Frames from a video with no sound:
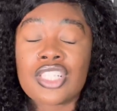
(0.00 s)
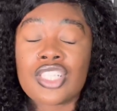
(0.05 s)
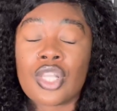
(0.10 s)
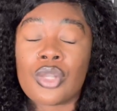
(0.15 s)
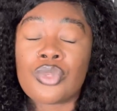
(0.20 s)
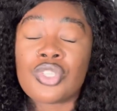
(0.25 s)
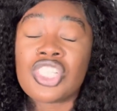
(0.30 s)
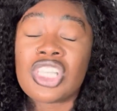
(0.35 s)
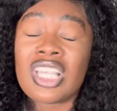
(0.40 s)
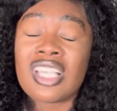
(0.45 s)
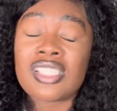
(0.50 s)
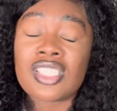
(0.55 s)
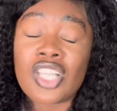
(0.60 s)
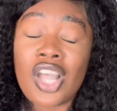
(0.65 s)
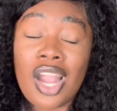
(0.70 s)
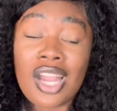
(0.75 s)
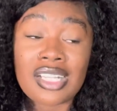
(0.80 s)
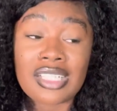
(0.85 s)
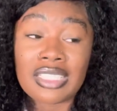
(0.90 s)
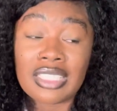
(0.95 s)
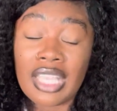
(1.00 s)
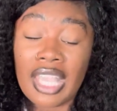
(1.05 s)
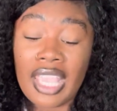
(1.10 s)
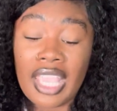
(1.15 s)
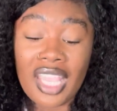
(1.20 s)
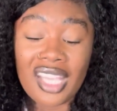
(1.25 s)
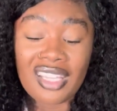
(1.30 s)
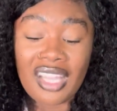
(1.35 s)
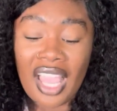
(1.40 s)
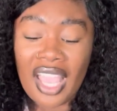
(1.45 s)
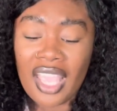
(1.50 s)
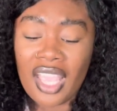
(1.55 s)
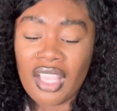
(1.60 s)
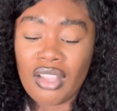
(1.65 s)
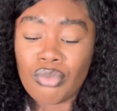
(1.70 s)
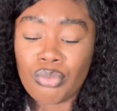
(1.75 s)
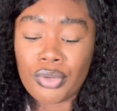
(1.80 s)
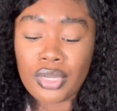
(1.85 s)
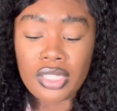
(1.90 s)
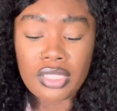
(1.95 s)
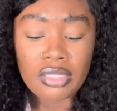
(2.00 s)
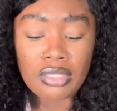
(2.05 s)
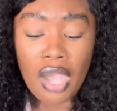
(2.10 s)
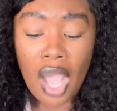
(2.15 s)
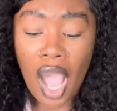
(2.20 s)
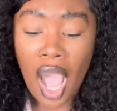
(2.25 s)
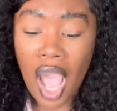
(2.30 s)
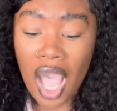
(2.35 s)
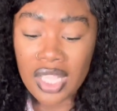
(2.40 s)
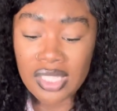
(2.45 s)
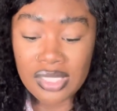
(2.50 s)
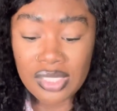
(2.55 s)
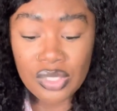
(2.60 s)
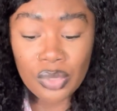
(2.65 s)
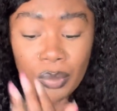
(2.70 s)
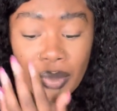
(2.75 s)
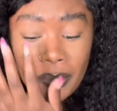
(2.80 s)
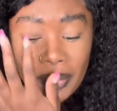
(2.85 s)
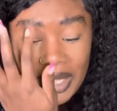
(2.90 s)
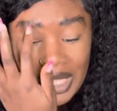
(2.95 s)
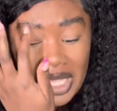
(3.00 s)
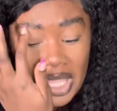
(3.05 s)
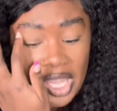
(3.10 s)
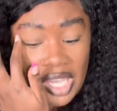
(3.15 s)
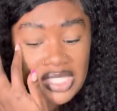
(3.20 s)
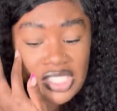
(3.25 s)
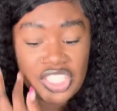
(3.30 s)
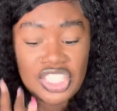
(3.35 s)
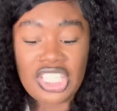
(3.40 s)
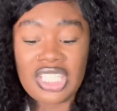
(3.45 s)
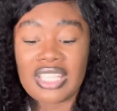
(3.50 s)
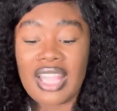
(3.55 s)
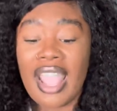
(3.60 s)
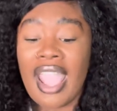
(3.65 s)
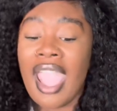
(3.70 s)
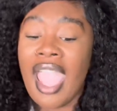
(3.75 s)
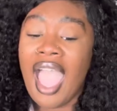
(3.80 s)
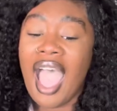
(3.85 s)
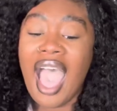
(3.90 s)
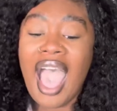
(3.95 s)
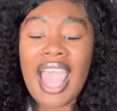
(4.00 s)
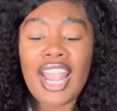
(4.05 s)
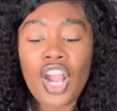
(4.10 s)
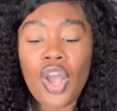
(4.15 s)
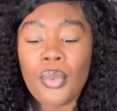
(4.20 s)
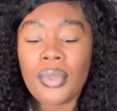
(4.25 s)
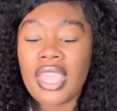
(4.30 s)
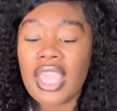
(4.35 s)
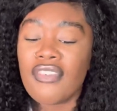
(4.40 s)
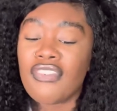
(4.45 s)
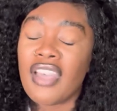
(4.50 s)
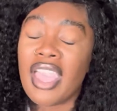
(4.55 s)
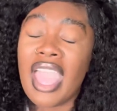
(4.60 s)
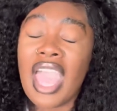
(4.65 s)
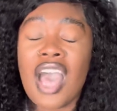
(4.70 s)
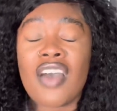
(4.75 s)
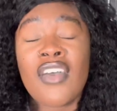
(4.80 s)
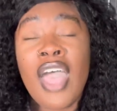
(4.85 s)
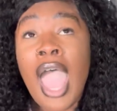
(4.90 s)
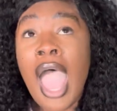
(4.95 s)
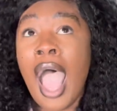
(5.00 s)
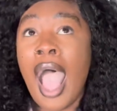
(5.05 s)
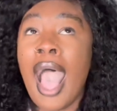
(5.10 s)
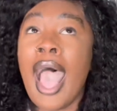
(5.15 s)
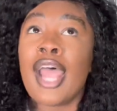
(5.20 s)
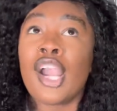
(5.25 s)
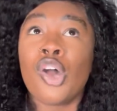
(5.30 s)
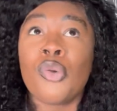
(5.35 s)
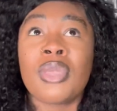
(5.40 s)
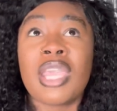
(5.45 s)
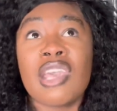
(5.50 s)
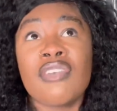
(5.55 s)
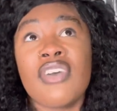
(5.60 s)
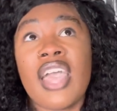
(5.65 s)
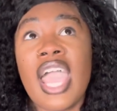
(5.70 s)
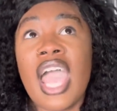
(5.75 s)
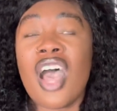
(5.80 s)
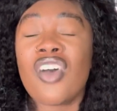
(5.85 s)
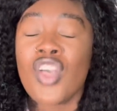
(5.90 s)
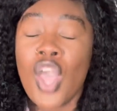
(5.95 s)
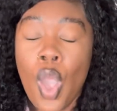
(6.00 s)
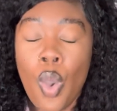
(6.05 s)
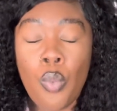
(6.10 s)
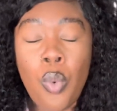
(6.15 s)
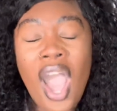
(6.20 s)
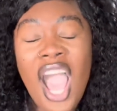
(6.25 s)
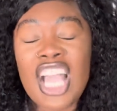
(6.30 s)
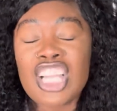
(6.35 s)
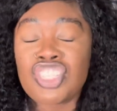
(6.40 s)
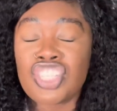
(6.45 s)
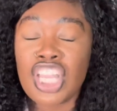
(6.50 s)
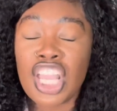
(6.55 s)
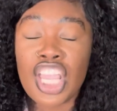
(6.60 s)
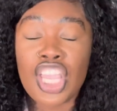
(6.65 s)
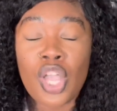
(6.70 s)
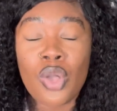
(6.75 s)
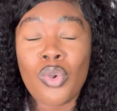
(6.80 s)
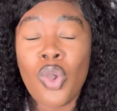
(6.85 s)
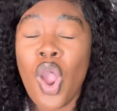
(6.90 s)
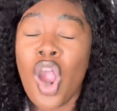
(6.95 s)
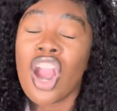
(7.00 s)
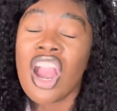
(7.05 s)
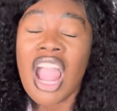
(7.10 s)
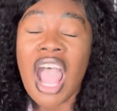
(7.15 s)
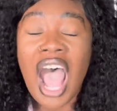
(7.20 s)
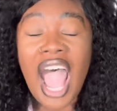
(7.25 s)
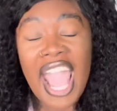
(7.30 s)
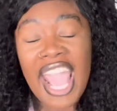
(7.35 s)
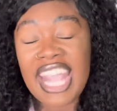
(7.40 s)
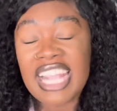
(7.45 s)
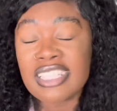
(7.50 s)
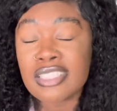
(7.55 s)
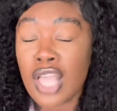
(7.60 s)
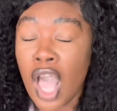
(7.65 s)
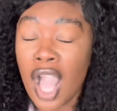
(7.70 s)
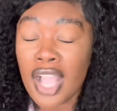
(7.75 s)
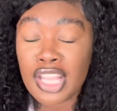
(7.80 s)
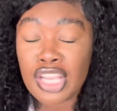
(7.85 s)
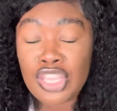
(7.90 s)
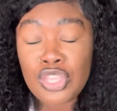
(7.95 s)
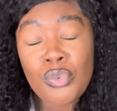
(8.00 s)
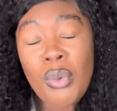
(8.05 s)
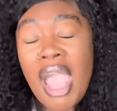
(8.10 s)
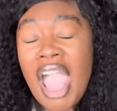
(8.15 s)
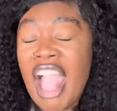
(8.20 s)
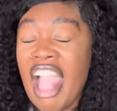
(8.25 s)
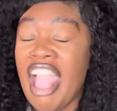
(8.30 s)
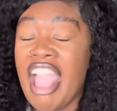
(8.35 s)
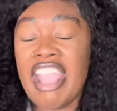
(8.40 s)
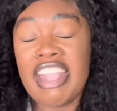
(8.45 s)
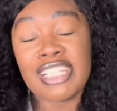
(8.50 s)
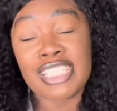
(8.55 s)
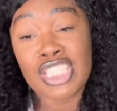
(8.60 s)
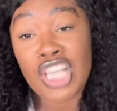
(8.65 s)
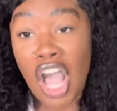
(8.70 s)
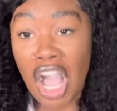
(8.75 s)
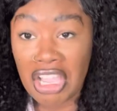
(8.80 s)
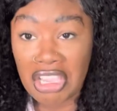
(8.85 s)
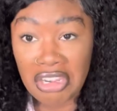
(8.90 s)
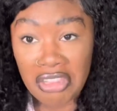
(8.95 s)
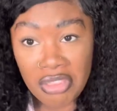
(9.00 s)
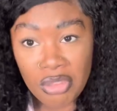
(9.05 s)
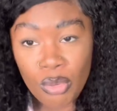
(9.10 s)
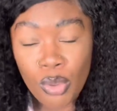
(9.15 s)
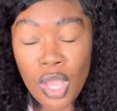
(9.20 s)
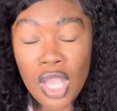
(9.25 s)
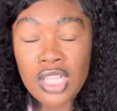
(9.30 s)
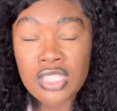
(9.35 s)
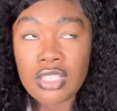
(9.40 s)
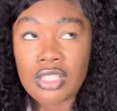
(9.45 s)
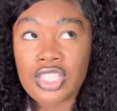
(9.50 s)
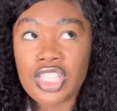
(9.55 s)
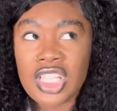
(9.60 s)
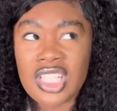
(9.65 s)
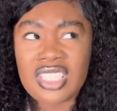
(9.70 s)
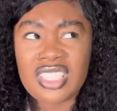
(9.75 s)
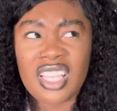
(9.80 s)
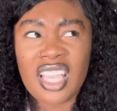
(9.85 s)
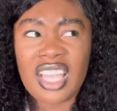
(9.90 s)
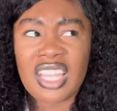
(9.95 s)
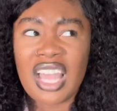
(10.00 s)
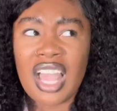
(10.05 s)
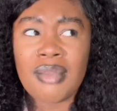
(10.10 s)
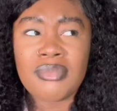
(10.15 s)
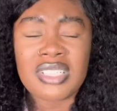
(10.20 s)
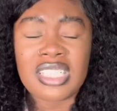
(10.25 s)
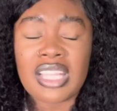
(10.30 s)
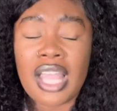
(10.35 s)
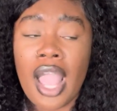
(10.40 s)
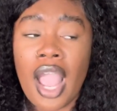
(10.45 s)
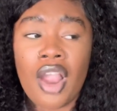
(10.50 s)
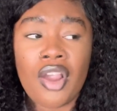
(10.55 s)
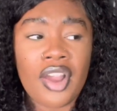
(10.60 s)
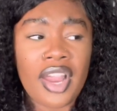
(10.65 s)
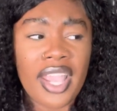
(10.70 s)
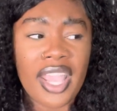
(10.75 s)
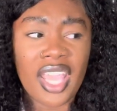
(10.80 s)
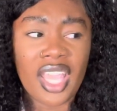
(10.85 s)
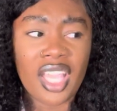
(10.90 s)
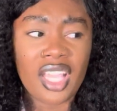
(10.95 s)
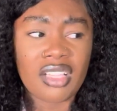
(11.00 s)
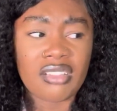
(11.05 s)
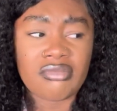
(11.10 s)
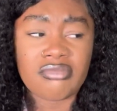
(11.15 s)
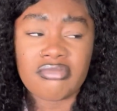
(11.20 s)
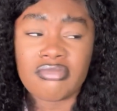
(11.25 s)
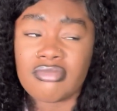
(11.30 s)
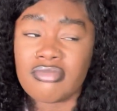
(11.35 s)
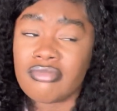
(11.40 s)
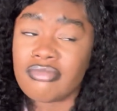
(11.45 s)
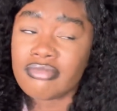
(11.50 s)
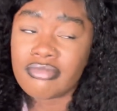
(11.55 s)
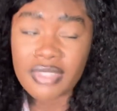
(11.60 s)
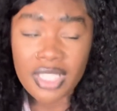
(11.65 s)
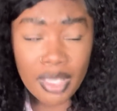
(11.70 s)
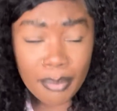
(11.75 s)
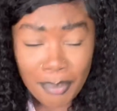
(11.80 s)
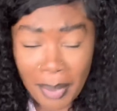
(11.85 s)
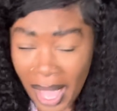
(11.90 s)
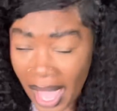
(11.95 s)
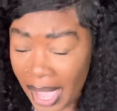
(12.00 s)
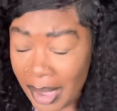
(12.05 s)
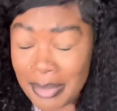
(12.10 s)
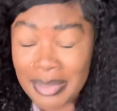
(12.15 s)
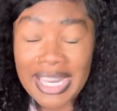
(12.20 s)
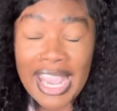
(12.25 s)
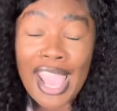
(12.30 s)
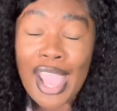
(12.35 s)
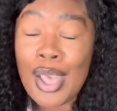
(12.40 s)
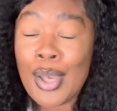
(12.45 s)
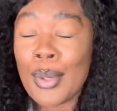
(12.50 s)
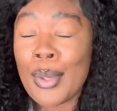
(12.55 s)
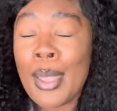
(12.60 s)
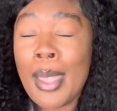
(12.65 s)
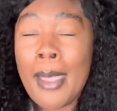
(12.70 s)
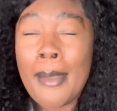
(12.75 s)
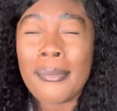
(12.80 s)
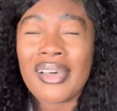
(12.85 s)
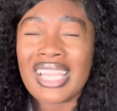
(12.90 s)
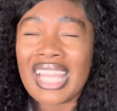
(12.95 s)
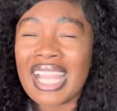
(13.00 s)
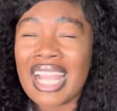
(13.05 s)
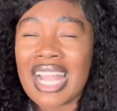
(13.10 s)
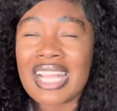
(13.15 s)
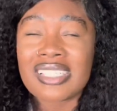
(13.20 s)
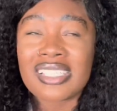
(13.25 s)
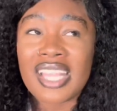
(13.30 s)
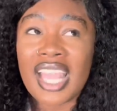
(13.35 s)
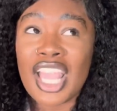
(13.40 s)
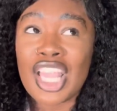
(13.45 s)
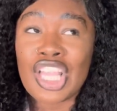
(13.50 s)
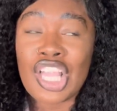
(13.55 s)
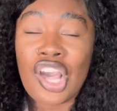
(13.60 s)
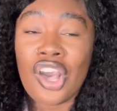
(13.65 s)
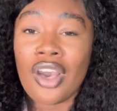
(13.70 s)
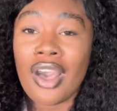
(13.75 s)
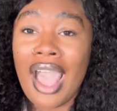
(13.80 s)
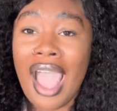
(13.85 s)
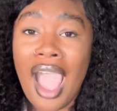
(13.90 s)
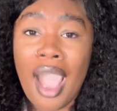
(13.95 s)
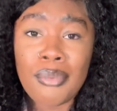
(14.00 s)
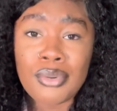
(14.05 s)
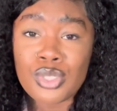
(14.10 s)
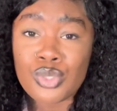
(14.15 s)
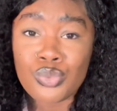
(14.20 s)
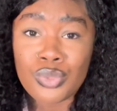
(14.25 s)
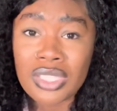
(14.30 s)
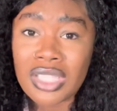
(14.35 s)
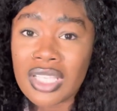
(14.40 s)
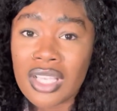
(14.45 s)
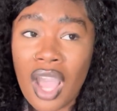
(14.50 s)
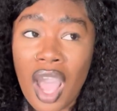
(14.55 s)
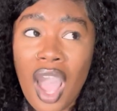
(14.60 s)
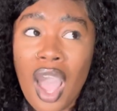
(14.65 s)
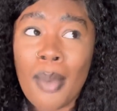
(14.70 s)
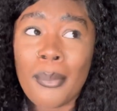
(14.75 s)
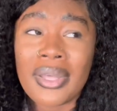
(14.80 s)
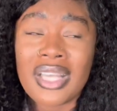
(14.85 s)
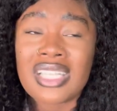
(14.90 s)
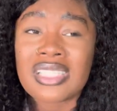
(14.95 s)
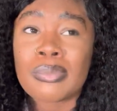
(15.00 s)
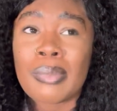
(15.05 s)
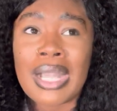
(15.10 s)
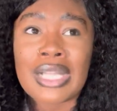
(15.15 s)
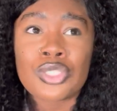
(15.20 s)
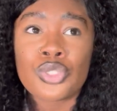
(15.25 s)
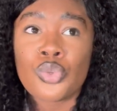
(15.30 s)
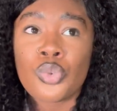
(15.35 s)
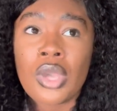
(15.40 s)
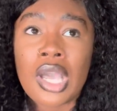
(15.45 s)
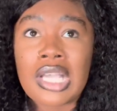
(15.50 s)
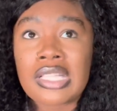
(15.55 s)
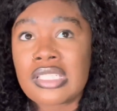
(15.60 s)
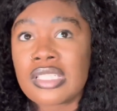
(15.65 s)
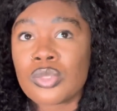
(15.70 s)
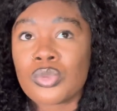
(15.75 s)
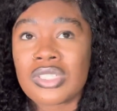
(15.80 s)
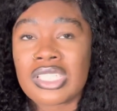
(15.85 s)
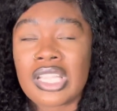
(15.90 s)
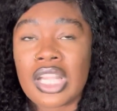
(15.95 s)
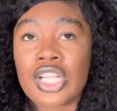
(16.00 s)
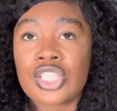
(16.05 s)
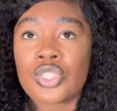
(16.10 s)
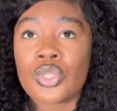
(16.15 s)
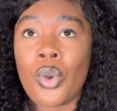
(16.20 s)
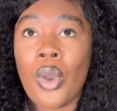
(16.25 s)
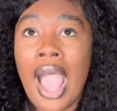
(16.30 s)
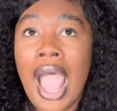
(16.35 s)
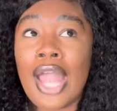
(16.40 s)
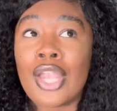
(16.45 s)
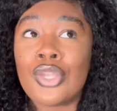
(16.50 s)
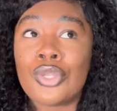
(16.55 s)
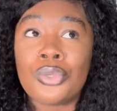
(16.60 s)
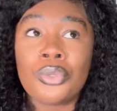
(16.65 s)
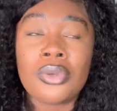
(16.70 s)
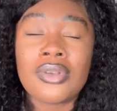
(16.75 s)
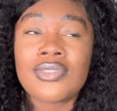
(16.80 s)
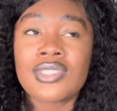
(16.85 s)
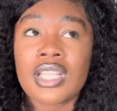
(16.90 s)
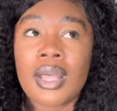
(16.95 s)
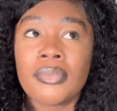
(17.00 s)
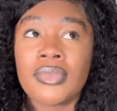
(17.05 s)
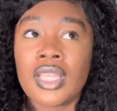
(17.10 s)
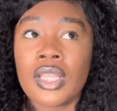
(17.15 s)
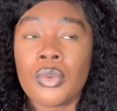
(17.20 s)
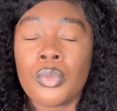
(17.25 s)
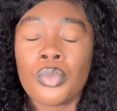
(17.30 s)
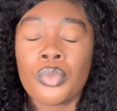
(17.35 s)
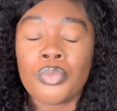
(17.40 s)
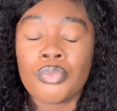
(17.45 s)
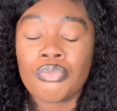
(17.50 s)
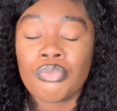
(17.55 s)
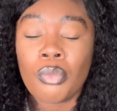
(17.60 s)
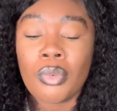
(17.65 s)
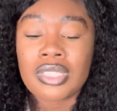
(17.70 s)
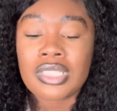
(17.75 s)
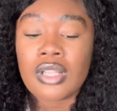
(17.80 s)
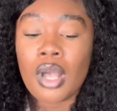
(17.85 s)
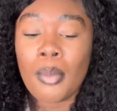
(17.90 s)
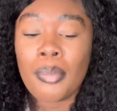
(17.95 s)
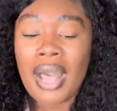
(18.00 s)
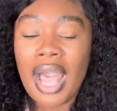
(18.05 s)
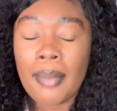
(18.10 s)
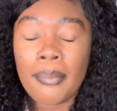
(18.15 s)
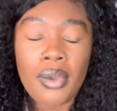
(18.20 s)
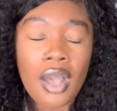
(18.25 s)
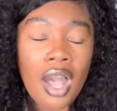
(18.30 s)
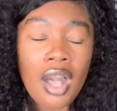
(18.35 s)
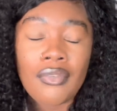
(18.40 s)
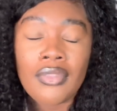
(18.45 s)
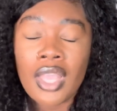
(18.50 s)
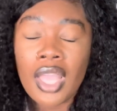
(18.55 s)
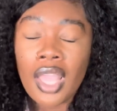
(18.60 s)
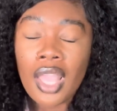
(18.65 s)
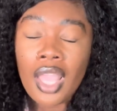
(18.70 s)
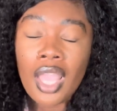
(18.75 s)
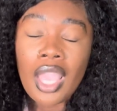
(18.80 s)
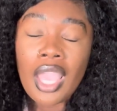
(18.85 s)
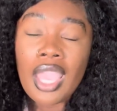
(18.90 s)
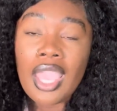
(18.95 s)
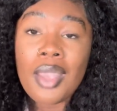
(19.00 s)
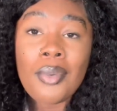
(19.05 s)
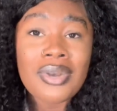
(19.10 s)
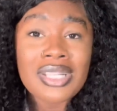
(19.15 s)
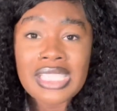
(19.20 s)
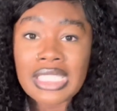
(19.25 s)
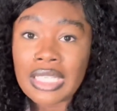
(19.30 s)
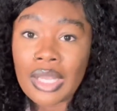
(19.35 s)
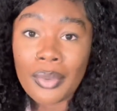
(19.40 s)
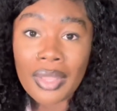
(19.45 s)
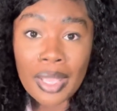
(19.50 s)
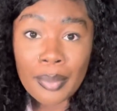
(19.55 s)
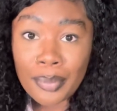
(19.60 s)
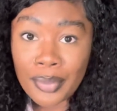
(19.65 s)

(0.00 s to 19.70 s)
So she starts getting like real hostile with me, y'all. So she's like, I don't give a F, I don't give a F, why is she in your car? I ain't talking to you, I ain't talking to you. So she's getting, I'm just like, all right, pipe down. But like I said, y'all, I was really calm because my two cousins was there. So I knew if something was gonna pop off, it wasn't gonna end